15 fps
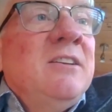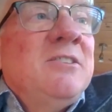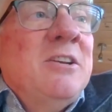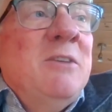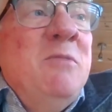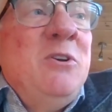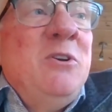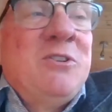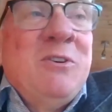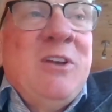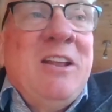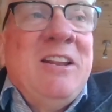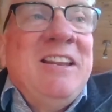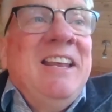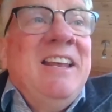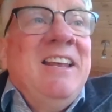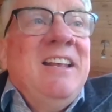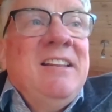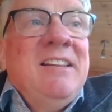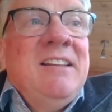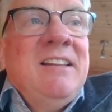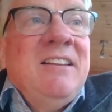So, Moussa,
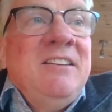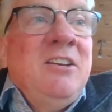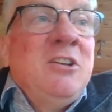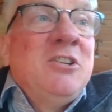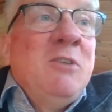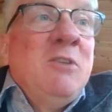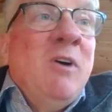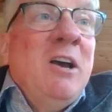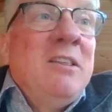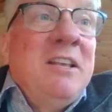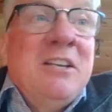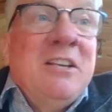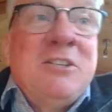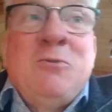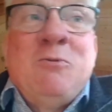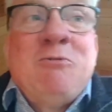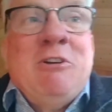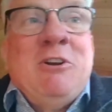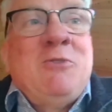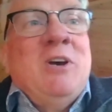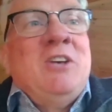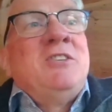you can see why I think that's a
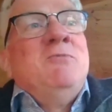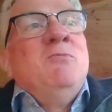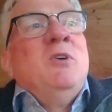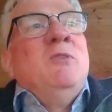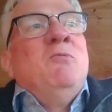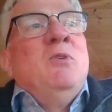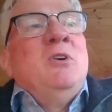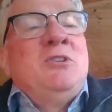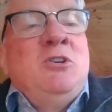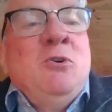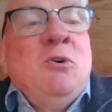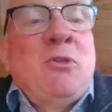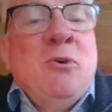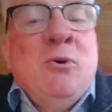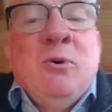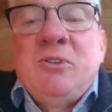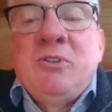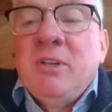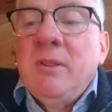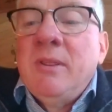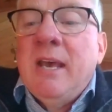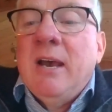trick question. What, what's your
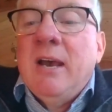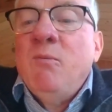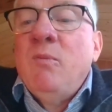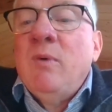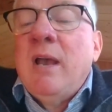thoughts on that?